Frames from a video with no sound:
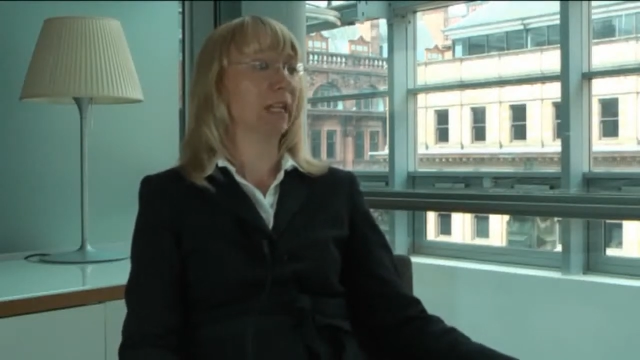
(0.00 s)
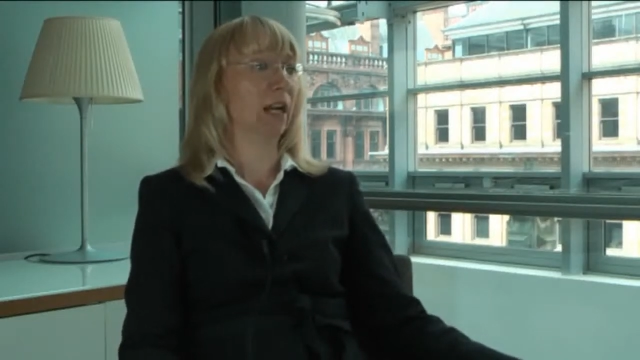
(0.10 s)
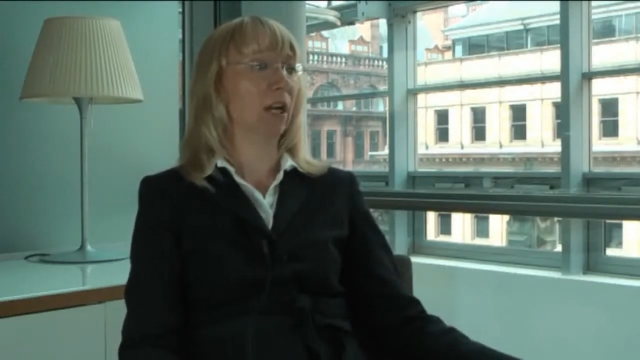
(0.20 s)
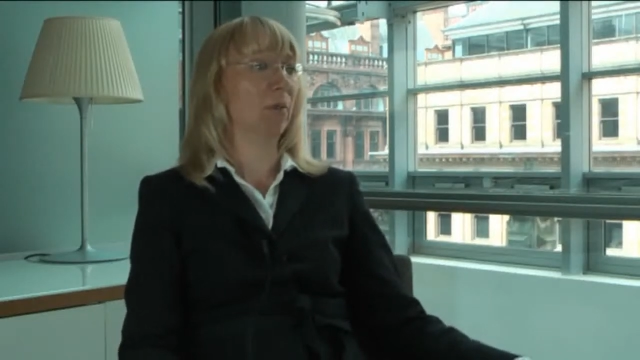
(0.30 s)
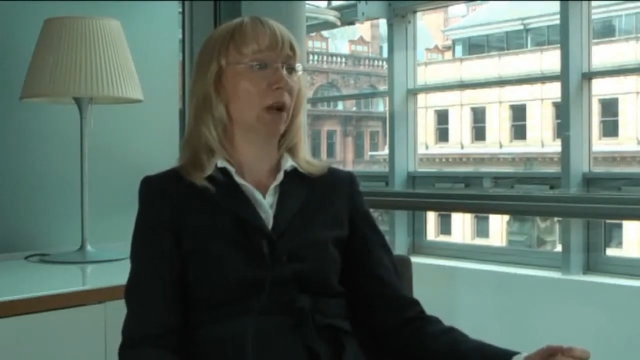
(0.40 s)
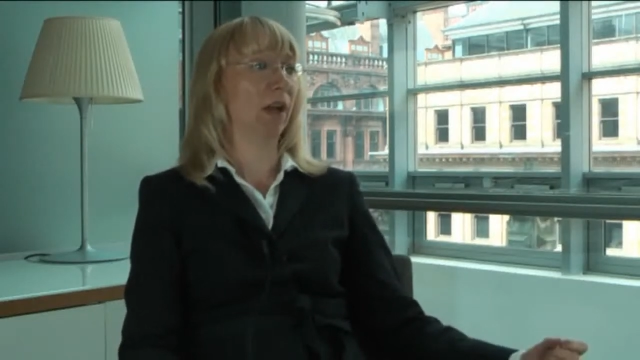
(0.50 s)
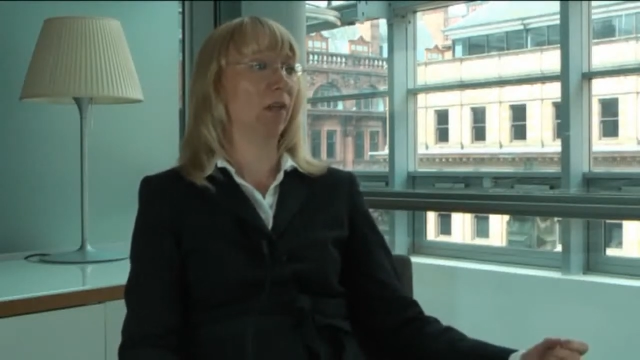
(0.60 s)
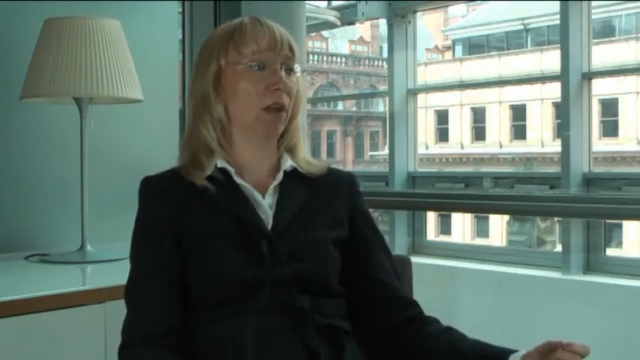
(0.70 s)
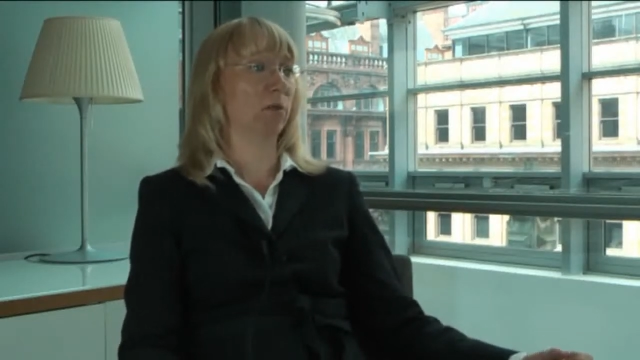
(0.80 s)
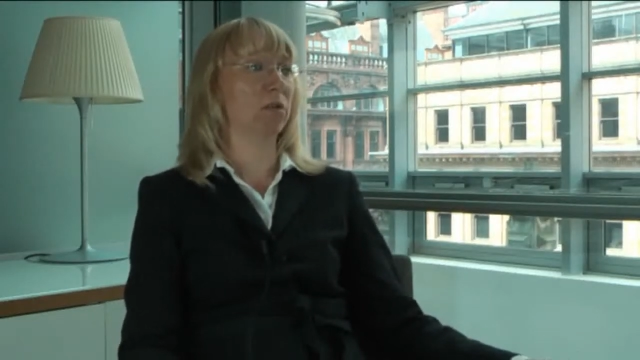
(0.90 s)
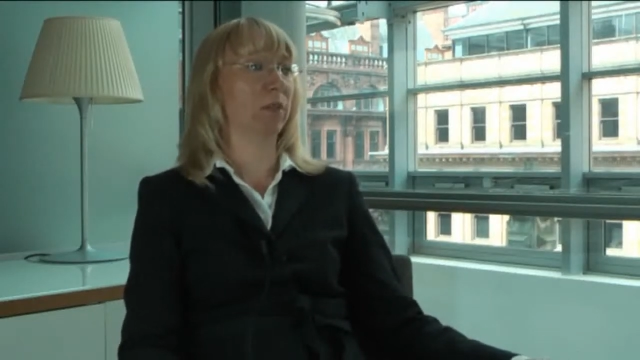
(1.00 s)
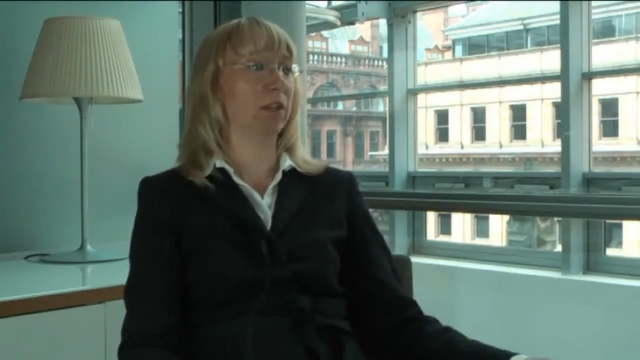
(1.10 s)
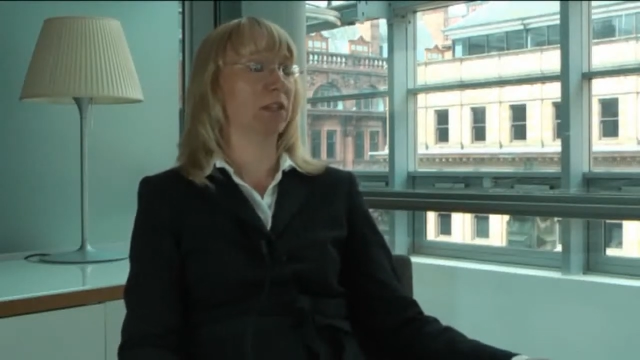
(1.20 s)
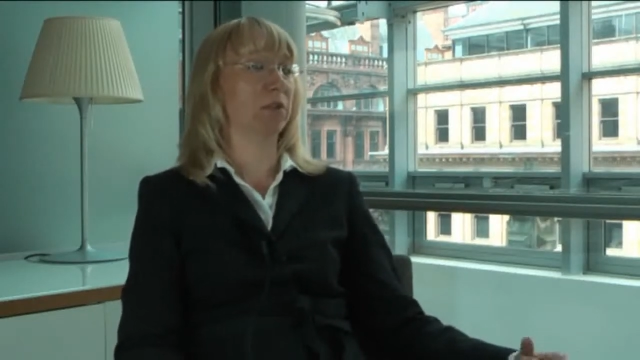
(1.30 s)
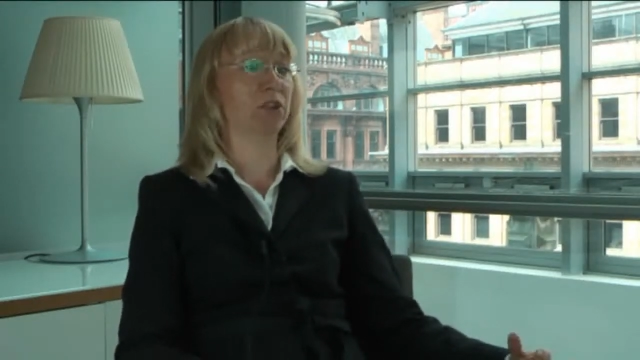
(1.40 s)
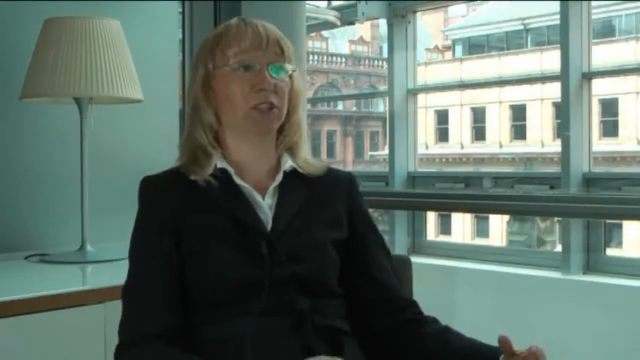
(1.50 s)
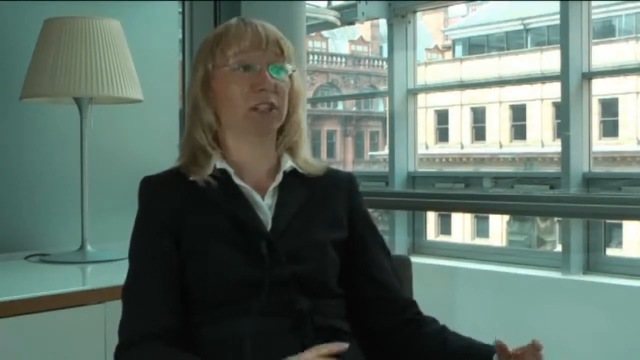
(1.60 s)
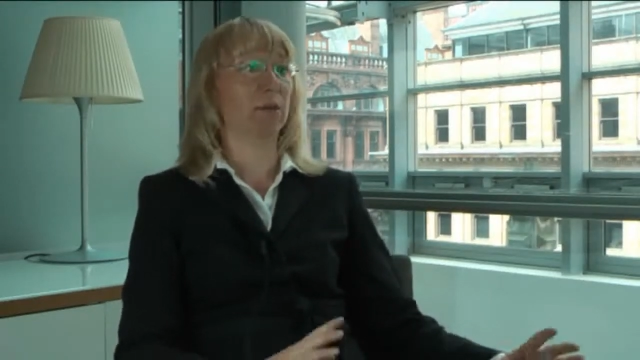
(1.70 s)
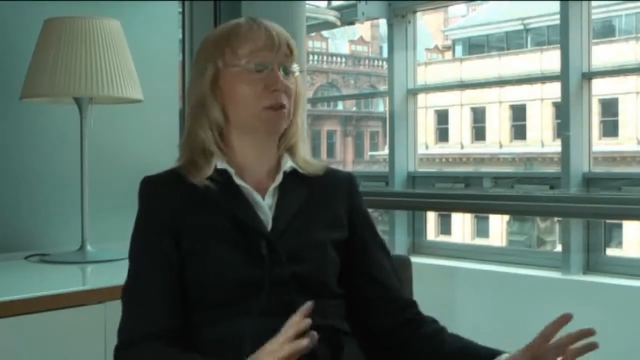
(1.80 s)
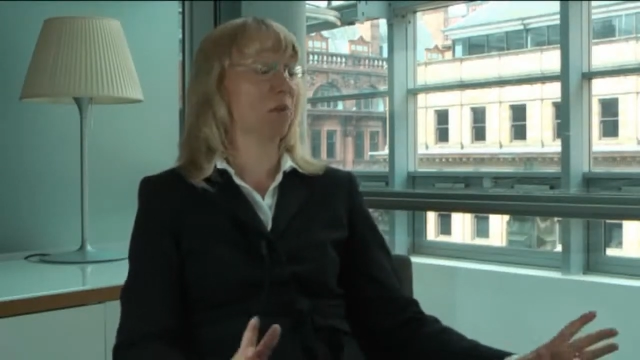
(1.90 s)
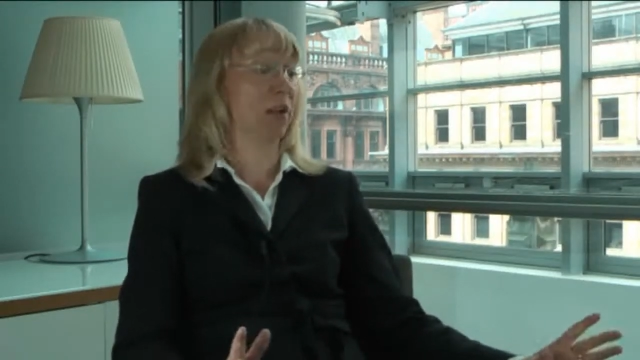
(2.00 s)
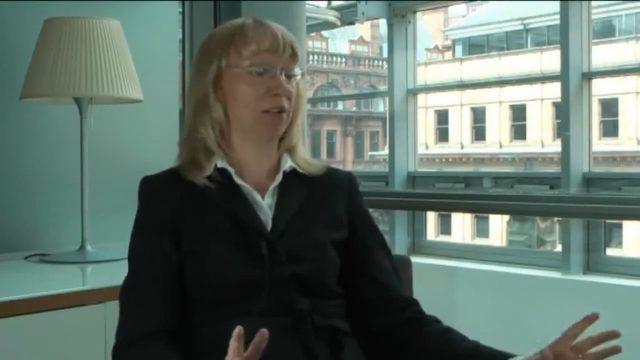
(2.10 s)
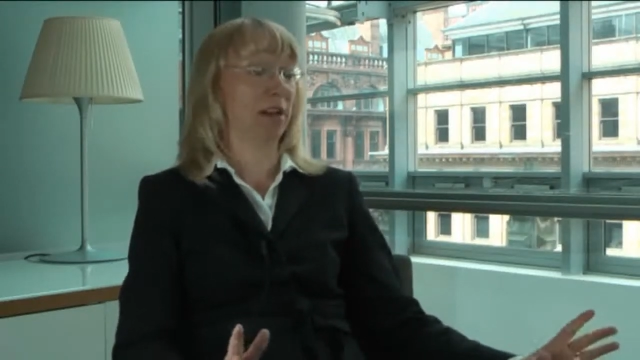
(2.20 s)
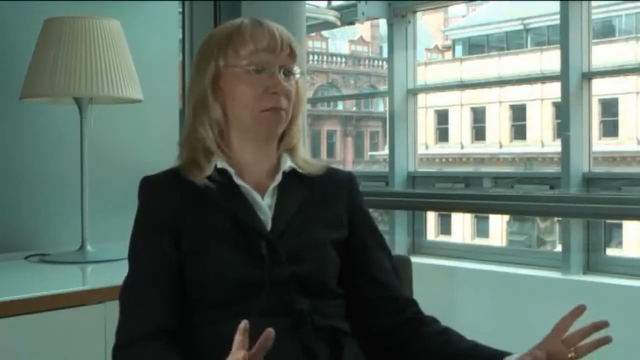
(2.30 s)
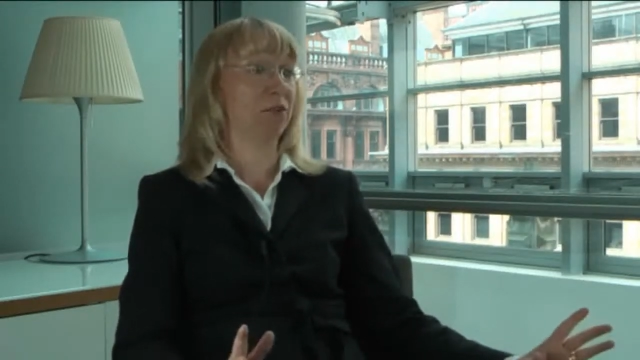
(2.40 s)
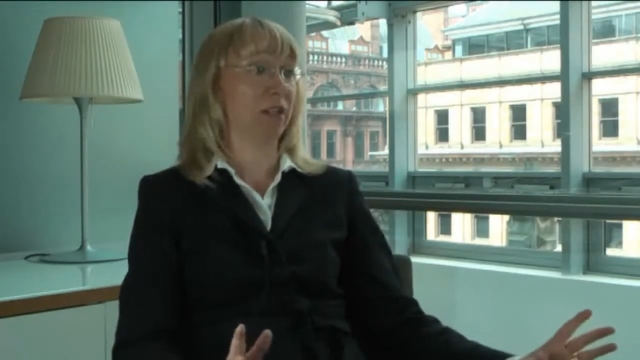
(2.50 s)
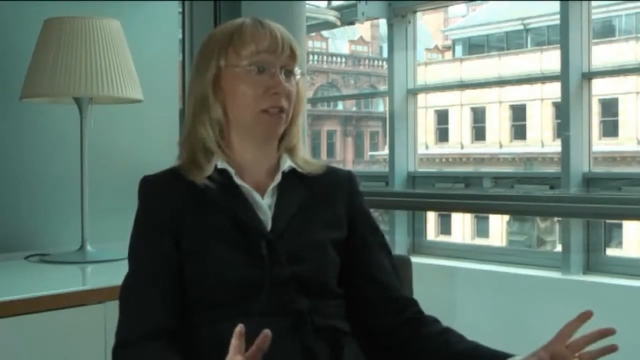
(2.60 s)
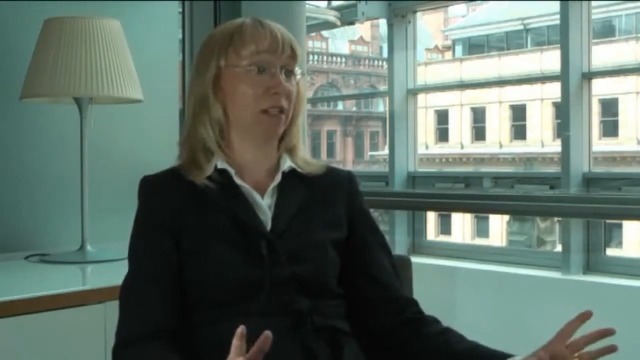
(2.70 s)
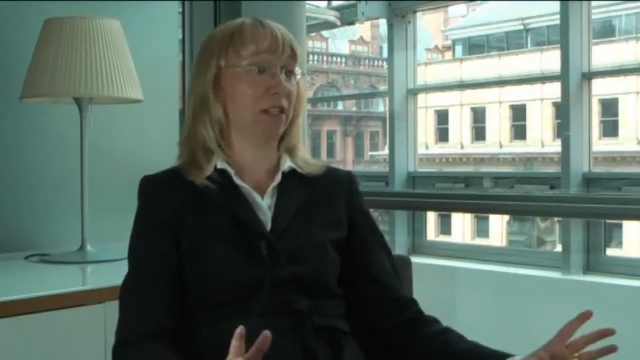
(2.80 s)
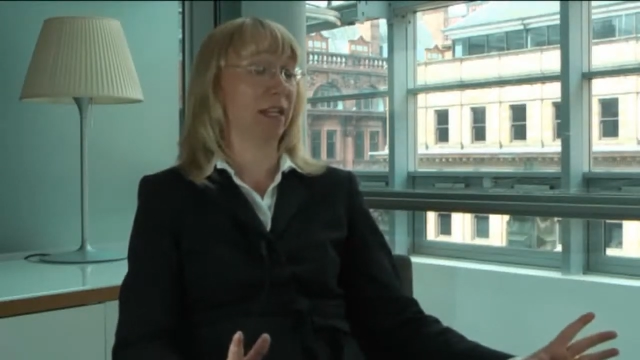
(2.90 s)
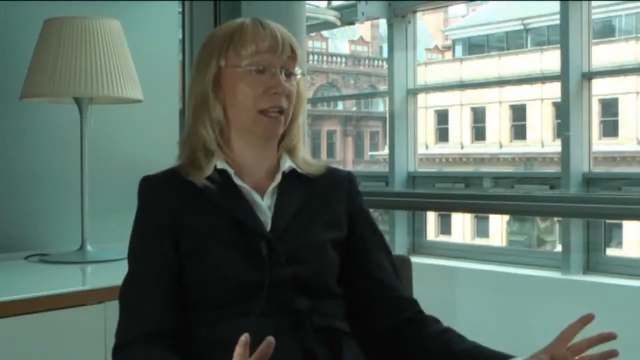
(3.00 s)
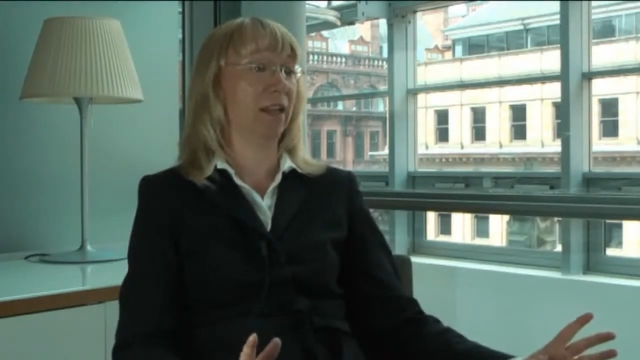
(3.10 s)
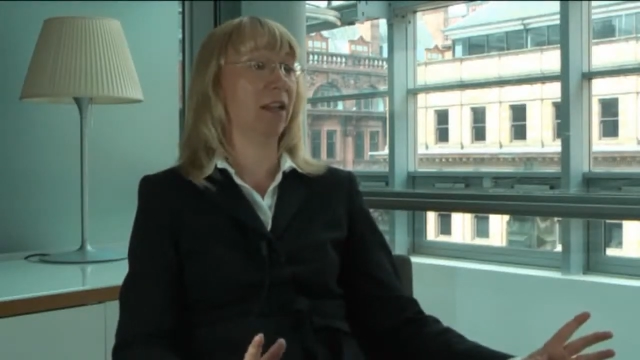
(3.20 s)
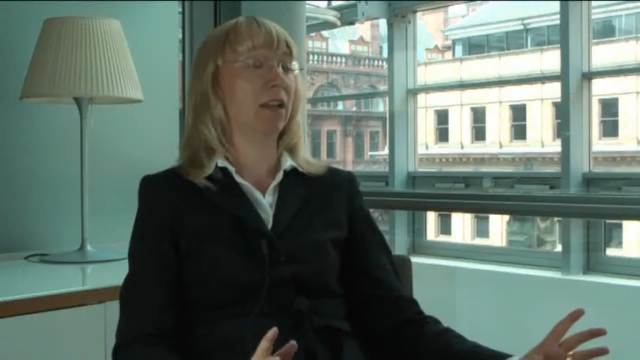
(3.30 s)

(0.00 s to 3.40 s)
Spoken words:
and that was because it was just an abstract idea